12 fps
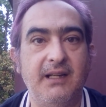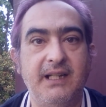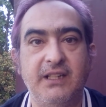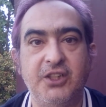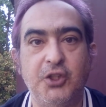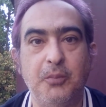
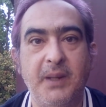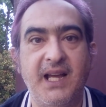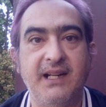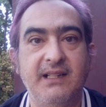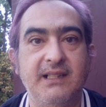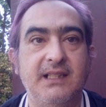in
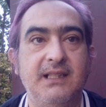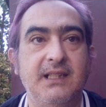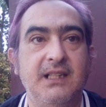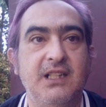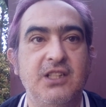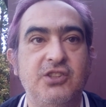humanity.
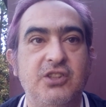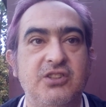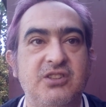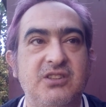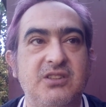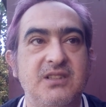
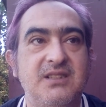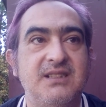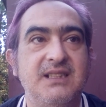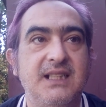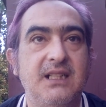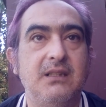Just this
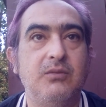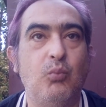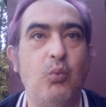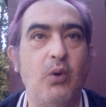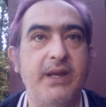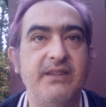little
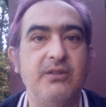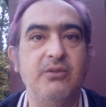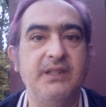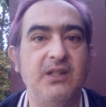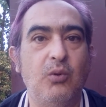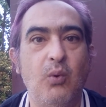
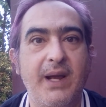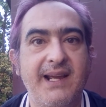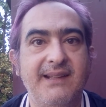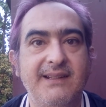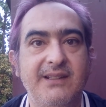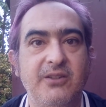withering
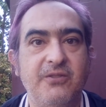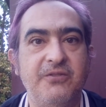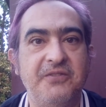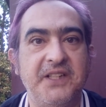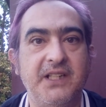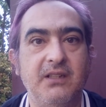away that you
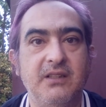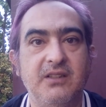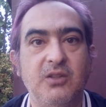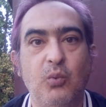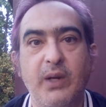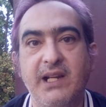feel in
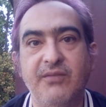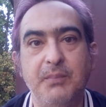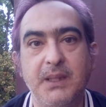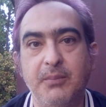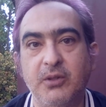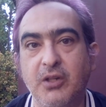the way of
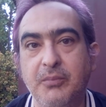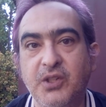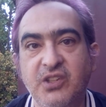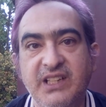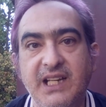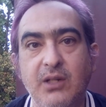people
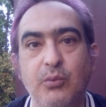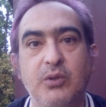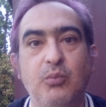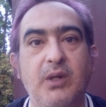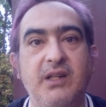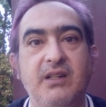communicate with
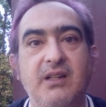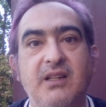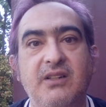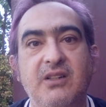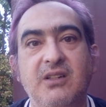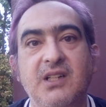one
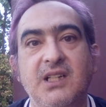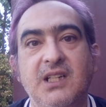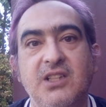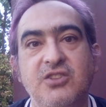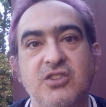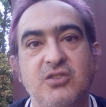another,
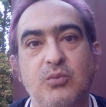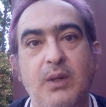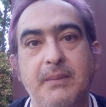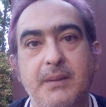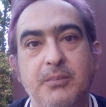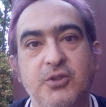just the
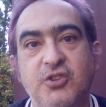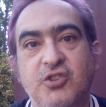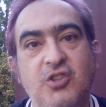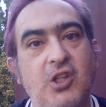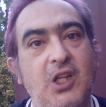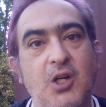way people
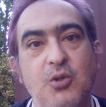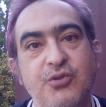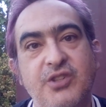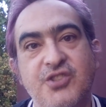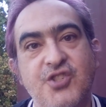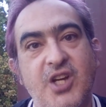just
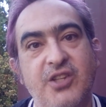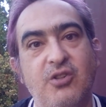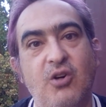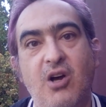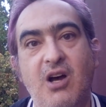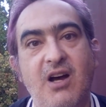close each
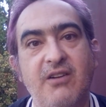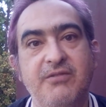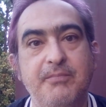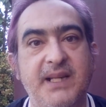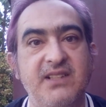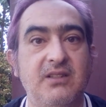other off
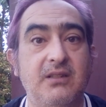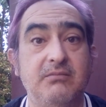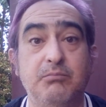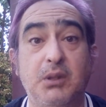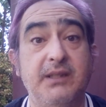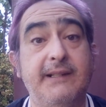based on
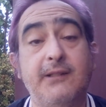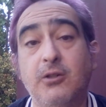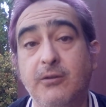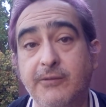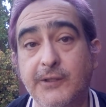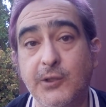
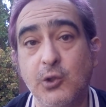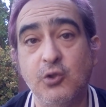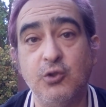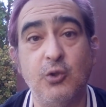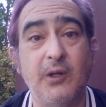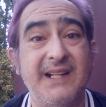political
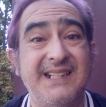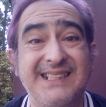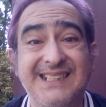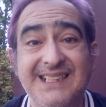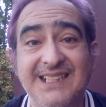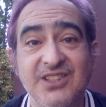views or
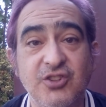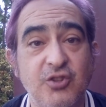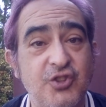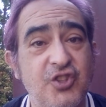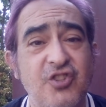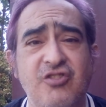ideas or
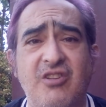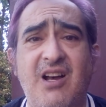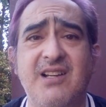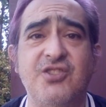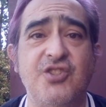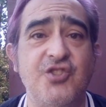just
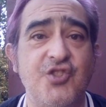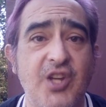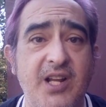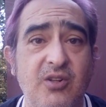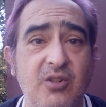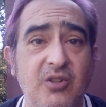thoughts in
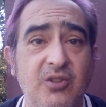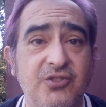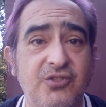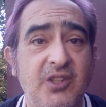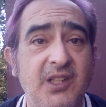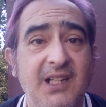generals.